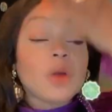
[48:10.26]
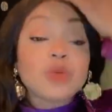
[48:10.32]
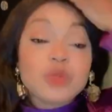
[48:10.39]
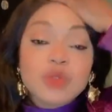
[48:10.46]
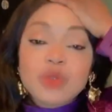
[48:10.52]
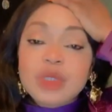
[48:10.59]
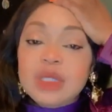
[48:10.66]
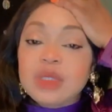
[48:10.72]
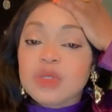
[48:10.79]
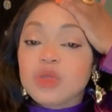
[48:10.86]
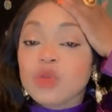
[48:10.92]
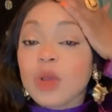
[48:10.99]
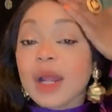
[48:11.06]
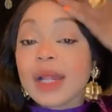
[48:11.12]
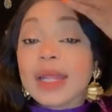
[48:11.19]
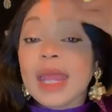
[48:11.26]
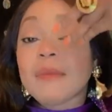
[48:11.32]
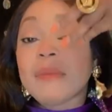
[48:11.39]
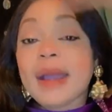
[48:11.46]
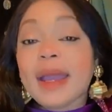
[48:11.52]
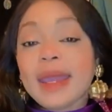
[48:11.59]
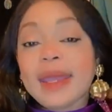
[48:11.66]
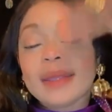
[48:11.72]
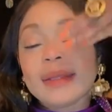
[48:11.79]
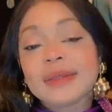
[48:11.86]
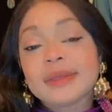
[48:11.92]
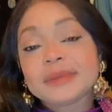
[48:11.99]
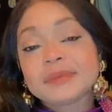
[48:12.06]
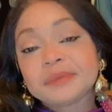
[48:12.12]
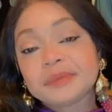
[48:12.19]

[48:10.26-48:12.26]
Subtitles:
I will do it to clear my.